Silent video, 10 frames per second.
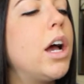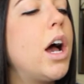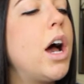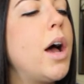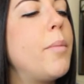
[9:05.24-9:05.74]

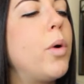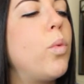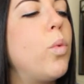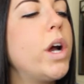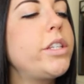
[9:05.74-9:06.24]

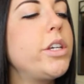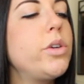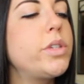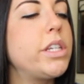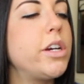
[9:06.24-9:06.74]
What do
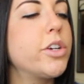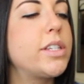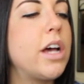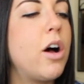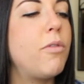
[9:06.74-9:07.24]
you see
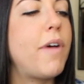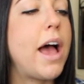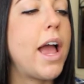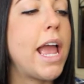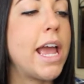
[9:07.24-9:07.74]
yourself
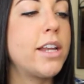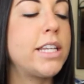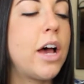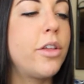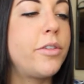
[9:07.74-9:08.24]
and
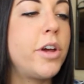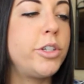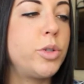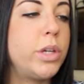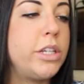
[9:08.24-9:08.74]
Health Nut
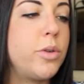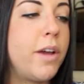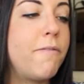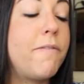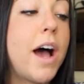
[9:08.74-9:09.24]
Julie
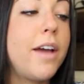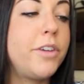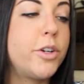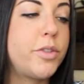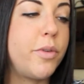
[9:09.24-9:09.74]
doing
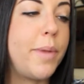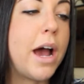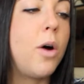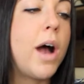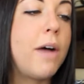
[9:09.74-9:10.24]
5 years from
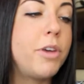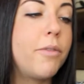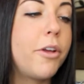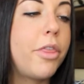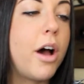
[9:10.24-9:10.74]
now? Have you
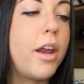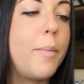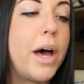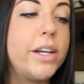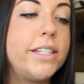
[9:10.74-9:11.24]
ever thought
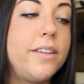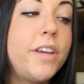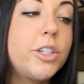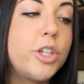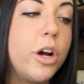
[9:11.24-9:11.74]
about a
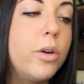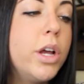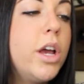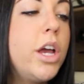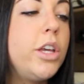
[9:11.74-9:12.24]
TV show?
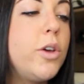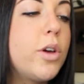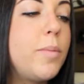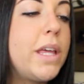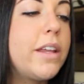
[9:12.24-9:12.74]
You
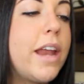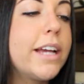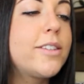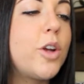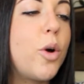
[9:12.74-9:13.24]
could be the
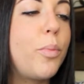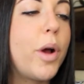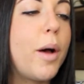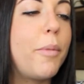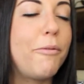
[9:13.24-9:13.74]
next
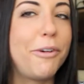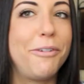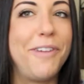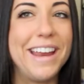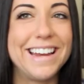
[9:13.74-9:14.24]
Oprah, but for
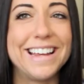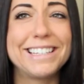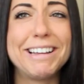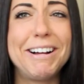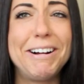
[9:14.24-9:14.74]

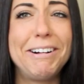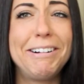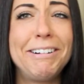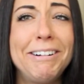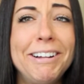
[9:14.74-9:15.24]
fitness.
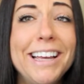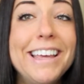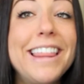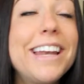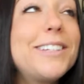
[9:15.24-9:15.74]
Oh,
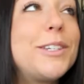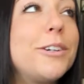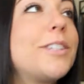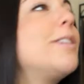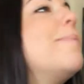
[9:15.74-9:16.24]
that is
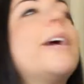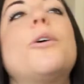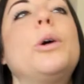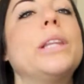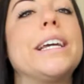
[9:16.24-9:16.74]
seriously my
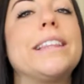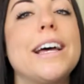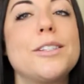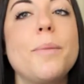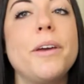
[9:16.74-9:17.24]
goal. Like,
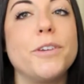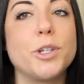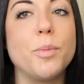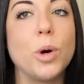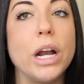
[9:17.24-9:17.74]
that's on my
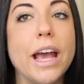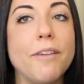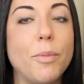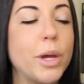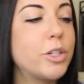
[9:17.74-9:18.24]
vision board. I
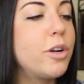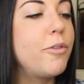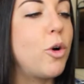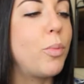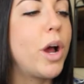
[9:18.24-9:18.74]
have a picture of
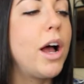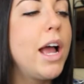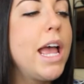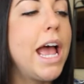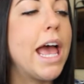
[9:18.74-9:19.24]

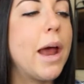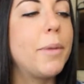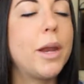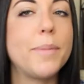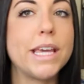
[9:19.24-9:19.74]
Oprah, and I'm
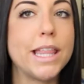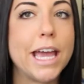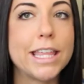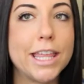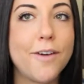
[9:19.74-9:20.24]
gonna be
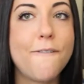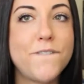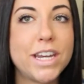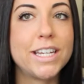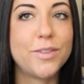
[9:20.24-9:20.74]
like the
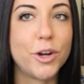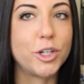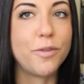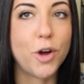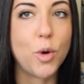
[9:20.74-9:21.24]
fitness
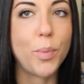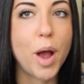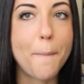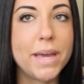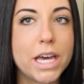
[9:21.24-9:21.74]
version of
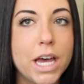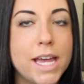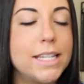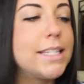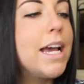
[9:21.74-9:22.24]
Oprah
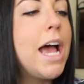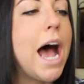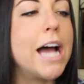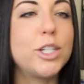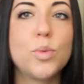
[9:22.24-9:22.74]
because
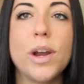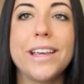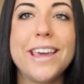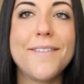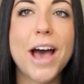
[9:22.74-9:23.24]
I just wanna
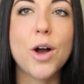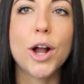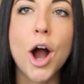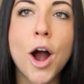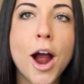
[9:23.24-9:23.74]
give out
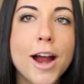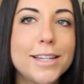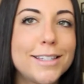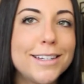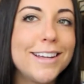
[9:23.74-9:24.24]

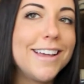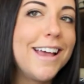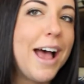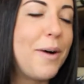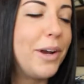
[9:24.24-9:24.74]
cars.
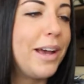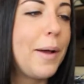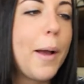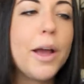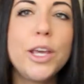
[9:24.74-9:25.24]
I
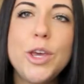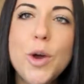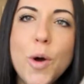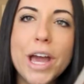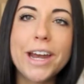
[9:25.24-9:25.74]
wanna,
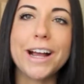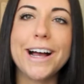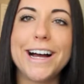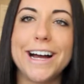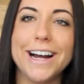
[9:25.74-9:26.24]
you get a
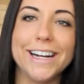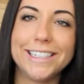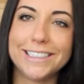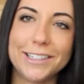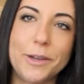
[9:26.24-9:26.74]
car.
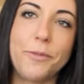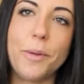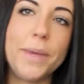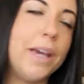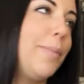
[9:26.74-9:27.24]
And
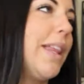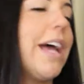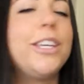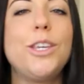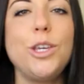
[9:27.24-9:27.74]
for me, it'd be
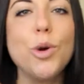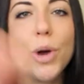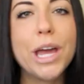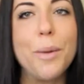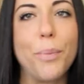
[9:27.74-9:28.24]
like, you
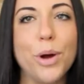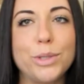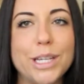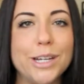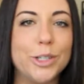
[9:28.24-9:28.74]
get a
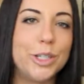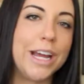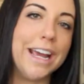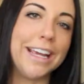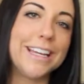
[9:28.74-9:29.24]
protein
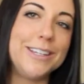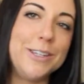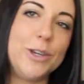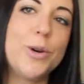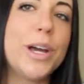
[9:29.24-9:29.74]
shake, and
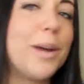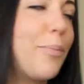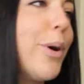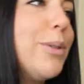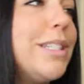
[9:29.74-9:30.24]
you get a
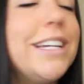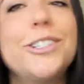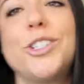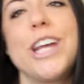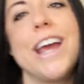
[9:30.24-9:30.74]

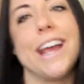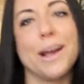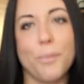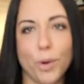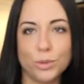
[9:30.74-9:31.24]
protein
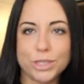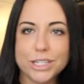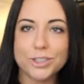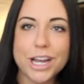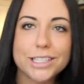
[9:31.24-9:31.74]
shake.
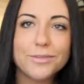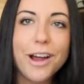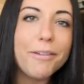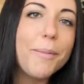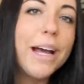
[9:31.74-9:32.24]
Protein shakes for
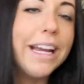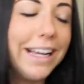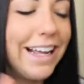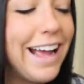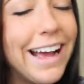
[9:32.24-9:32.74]
everybody.